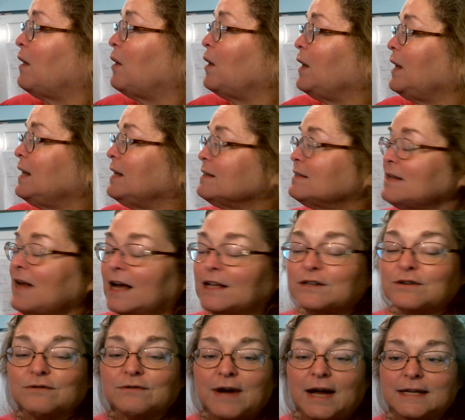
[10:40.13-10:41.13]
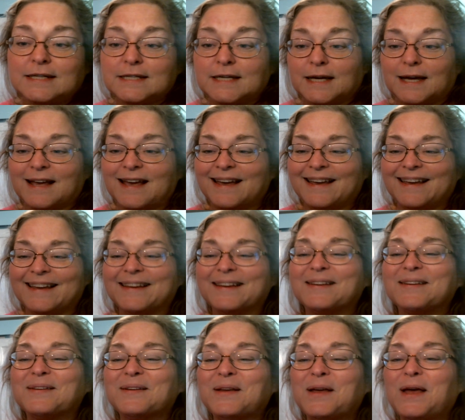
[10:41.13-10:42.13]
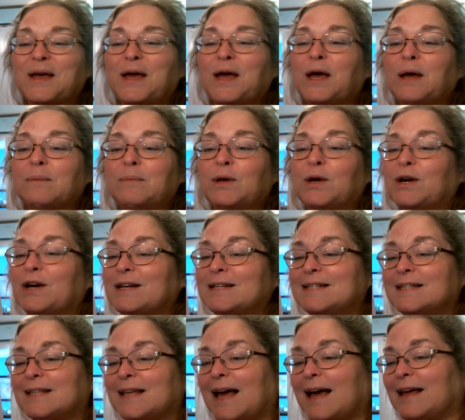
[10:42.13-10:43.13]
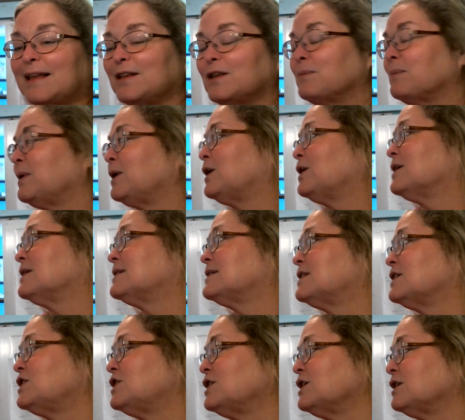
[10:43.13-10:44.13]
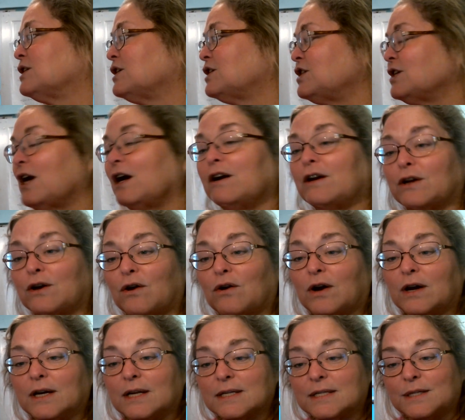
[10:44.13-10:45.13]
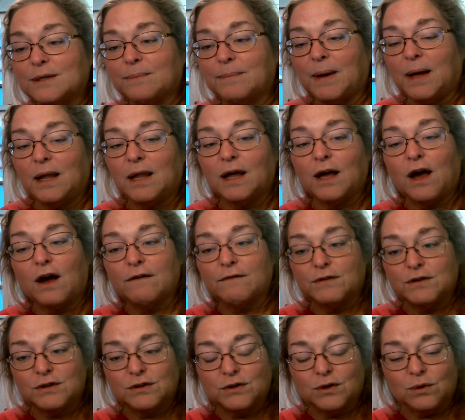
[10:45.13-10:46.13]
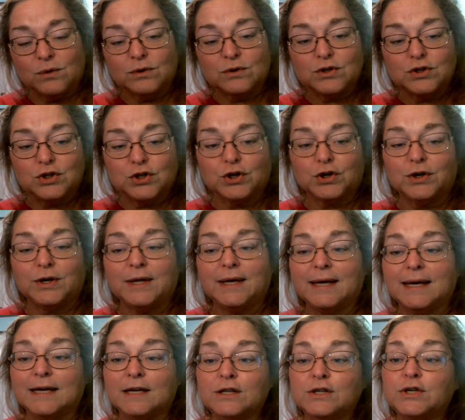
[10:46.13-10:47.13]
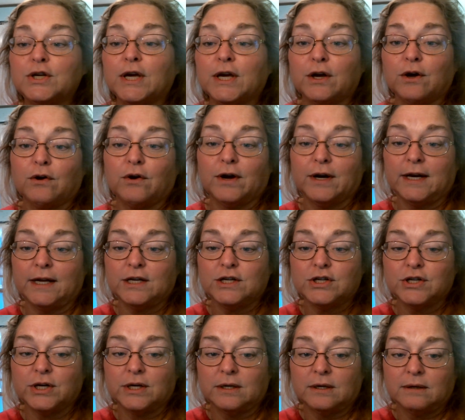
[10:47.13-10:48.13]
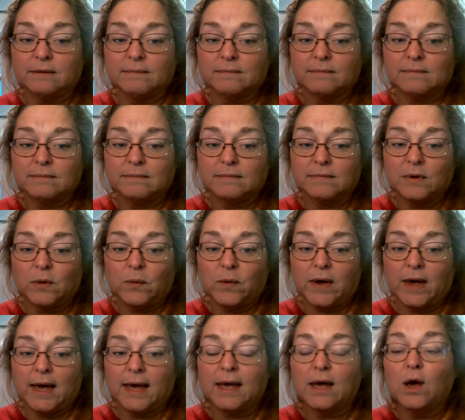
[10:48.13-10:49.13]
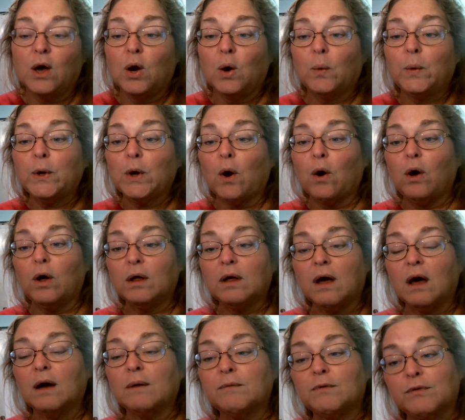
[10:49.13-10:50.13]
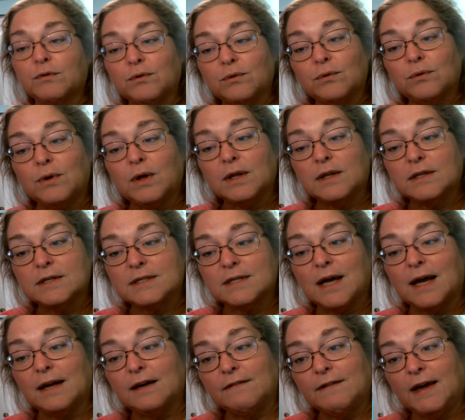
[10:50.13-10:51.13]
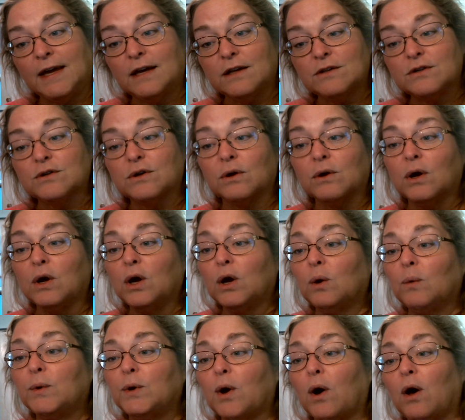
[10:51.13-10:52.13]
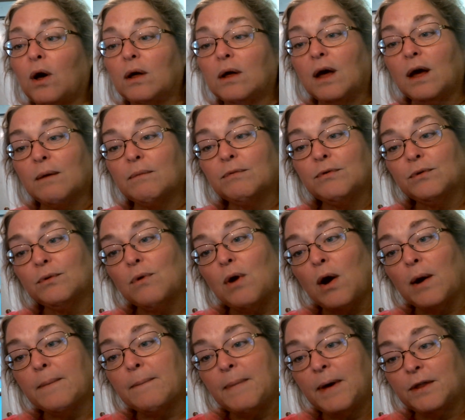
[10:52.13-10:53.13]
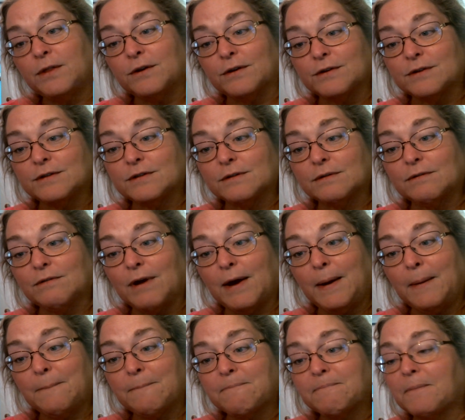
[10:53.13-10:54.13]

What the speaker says: He's not directing because the chariot card is symbolic of the soul's journey into incarnation. Okay, we all come through the sign of Cancer. We all come through our mothers, right?